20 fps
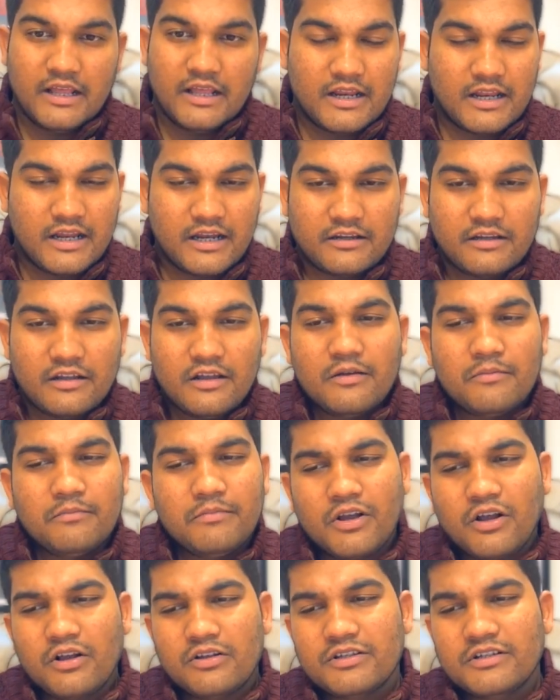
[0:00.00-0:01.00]
Right,
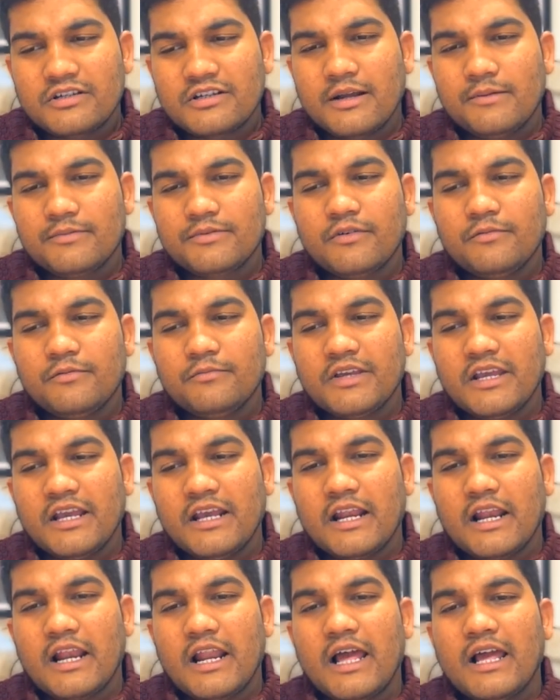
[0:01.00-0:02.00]
because it comes from
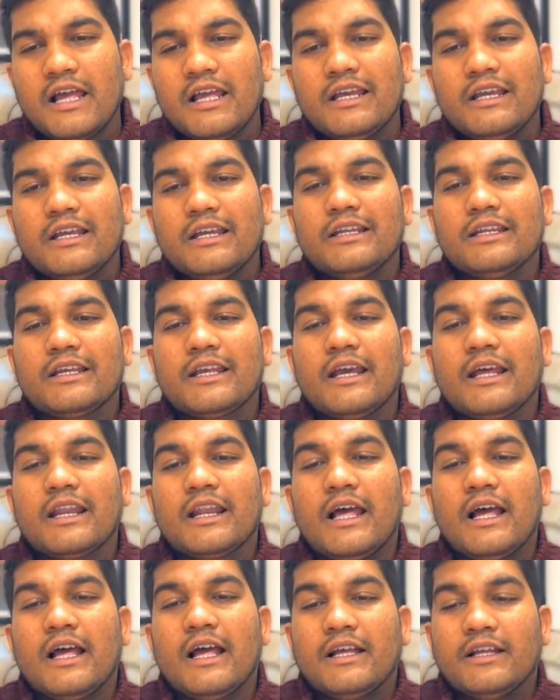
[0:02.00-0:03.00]
Kerala. In
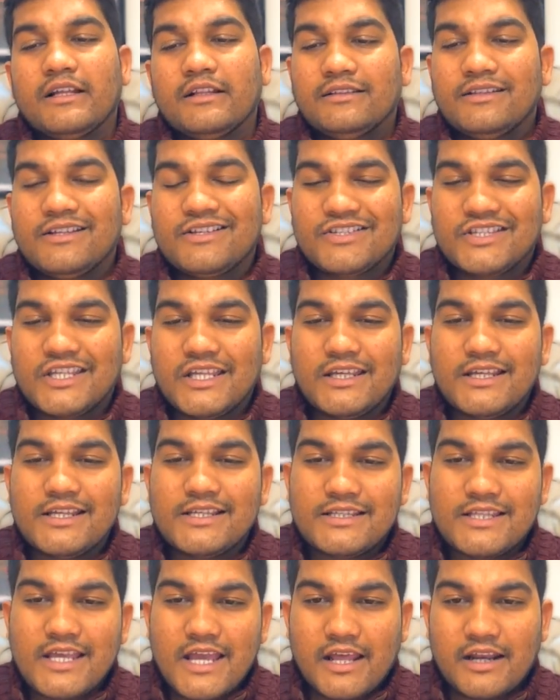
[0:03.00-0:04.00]
Kerala, this thing
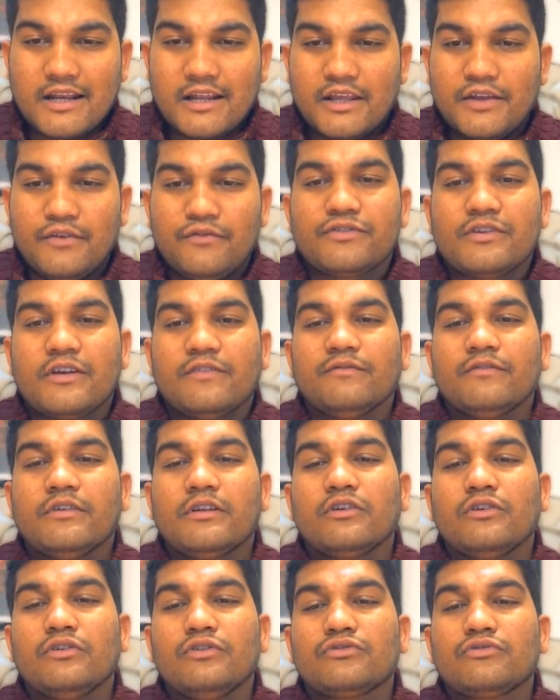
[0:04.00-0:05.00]
is there. If
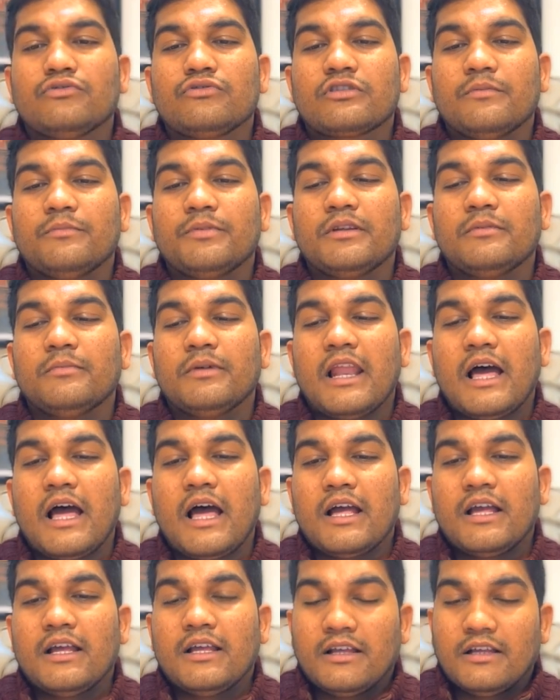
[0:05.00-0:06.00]
someone goes to
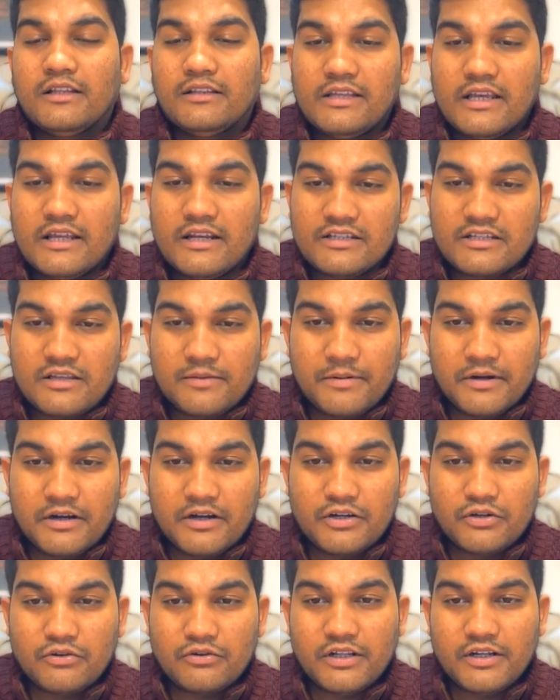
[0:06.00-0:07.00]
Sabarimala, there is a
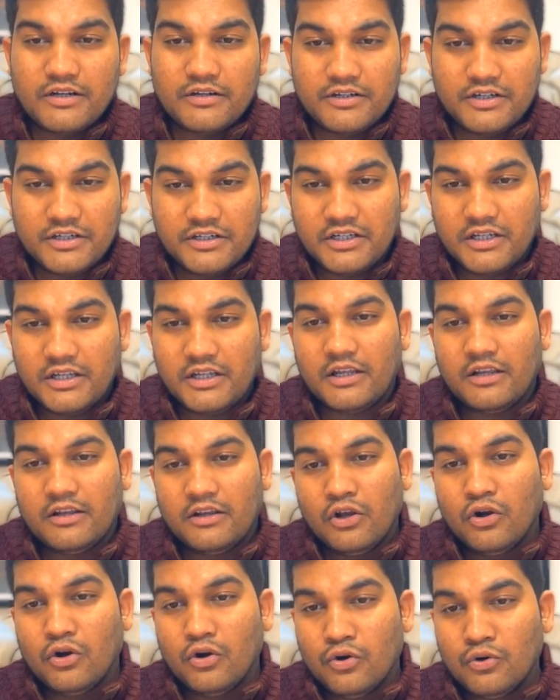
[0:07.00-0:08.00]
particular deity
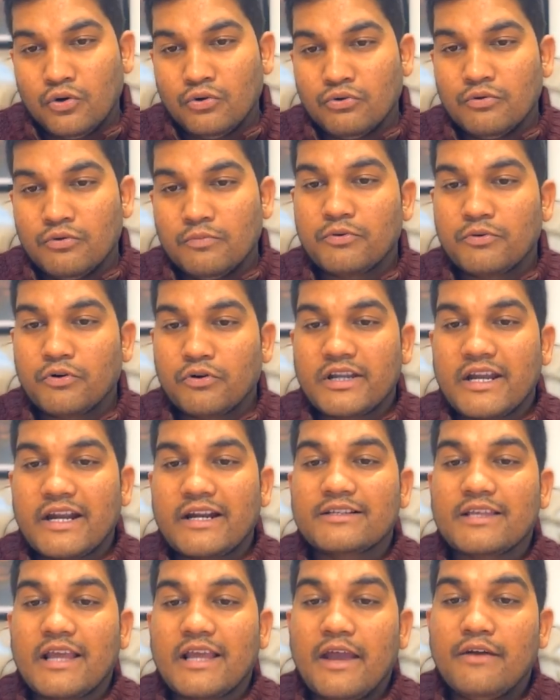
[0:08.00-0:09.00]
who
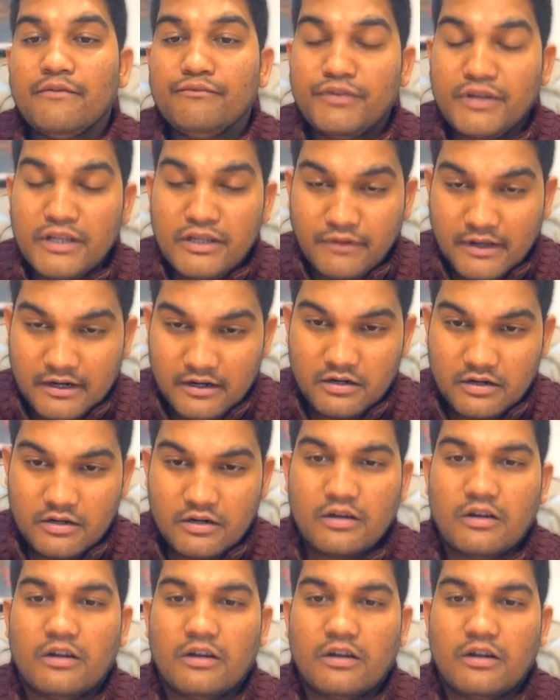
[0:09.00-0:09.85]
protects everyone,